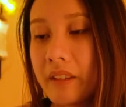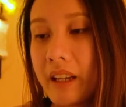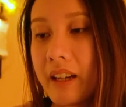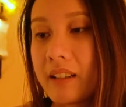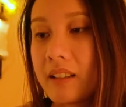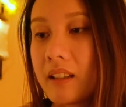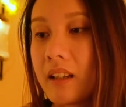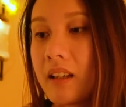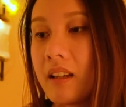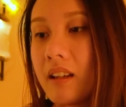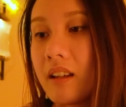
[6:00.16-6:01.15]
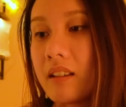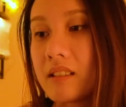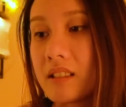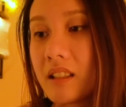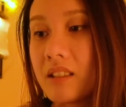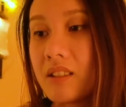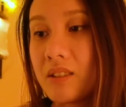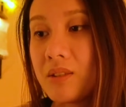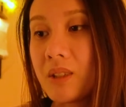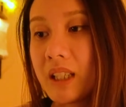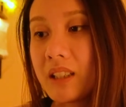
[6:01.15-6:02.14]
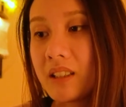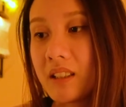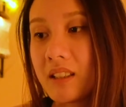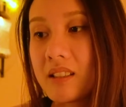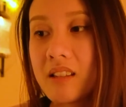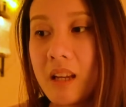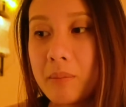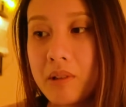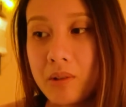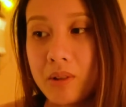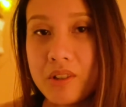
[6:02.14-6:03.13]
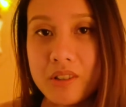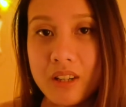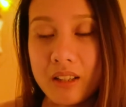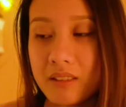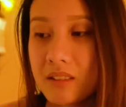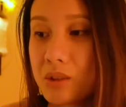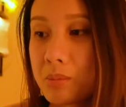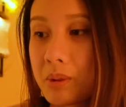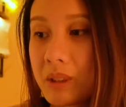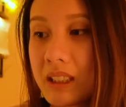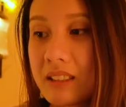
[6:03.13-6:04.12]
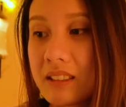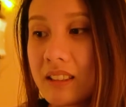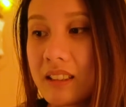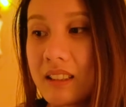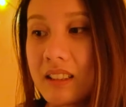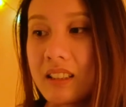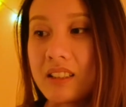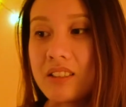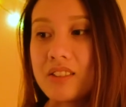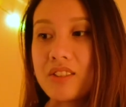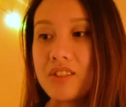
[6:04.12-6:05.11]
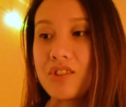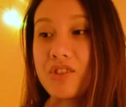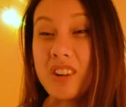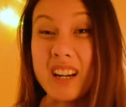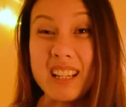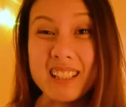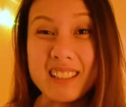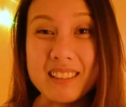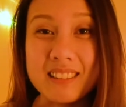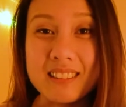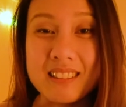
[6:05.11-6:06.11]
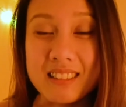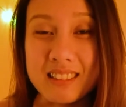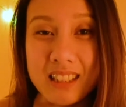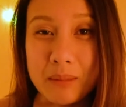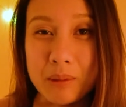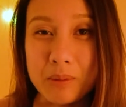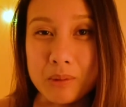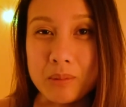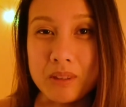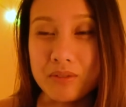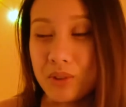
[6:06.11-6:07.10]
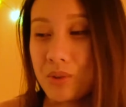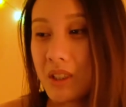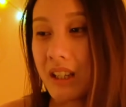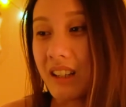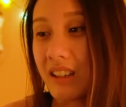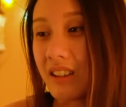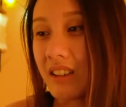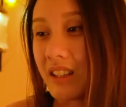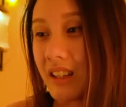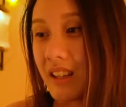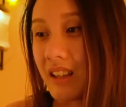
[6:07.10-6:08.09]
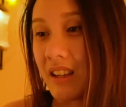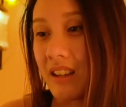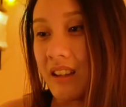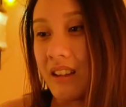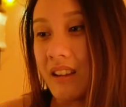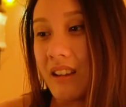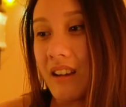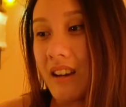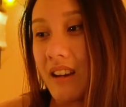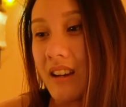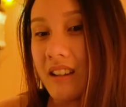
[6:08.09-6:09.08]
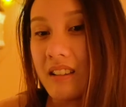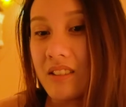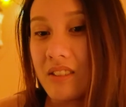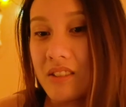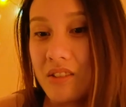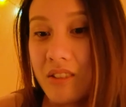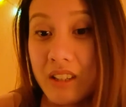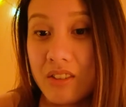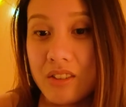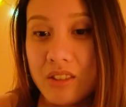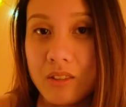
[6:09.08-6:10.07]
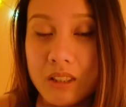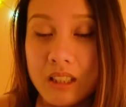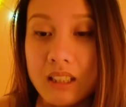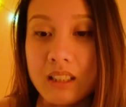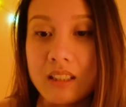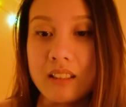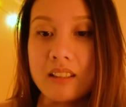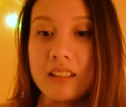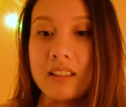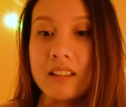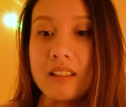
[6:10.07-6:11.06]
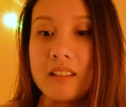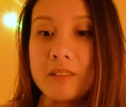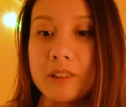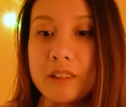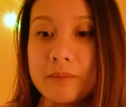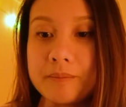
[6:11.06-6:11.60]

that. Since I knew I couldn't escape the torture at this point, and trying to escape it would be futile, I just surrendered to it, and